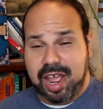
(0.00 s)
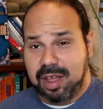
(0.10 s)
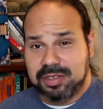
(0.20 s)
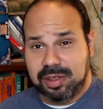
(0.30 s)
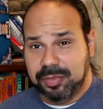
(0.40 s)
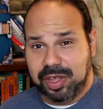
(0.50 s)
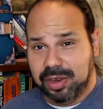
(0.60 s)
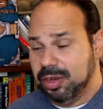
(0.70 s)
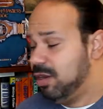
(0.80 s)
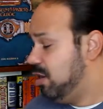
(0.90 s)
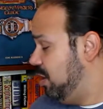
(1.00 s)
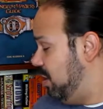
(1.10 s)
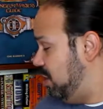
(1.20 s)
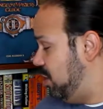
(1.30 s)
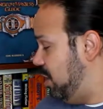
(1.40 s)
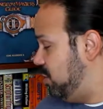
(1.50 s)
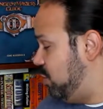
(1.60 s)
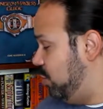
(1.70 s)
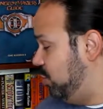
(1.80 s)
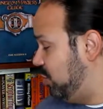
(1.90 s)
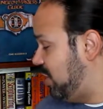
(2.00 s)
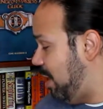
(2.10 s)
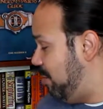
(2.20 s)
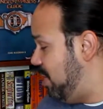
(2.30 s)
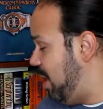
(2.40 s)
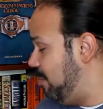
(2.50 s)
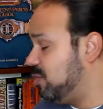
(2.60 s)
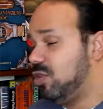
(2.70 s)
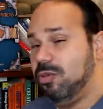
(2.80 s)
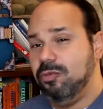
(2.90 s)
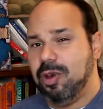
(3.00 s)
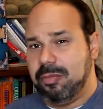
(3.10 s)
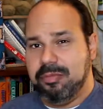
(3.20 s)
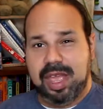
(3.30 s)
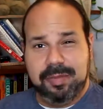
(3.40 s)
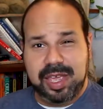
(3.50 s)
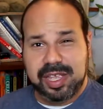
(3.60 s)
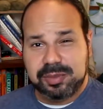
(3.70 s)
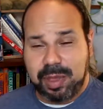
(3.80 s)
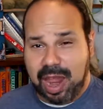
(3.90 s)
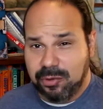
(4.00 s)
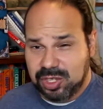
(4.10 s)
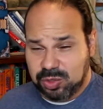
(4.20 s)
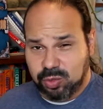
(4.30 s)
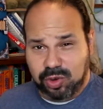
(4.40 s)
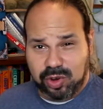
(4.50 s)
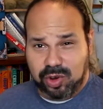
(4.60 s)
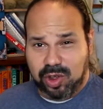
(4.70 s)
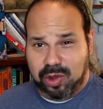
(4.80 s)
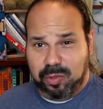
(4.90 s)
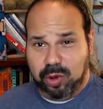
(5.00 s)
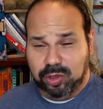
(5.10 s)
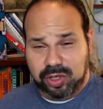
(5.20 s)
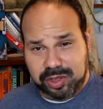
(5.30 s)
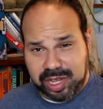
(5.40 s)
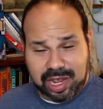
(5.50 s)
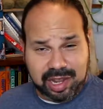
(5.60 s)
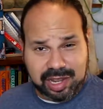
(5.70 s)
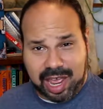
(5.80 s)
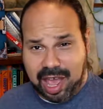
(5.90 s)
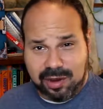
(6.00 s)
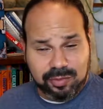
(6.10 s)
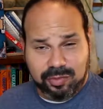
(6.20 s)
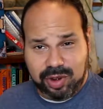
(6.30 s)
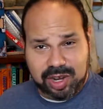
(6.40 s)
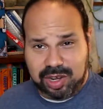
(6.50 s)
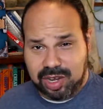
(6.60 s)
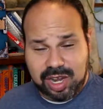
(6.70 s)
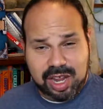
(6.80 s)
have something. It's an older type name. So what? Maybe his parents were older and they had him when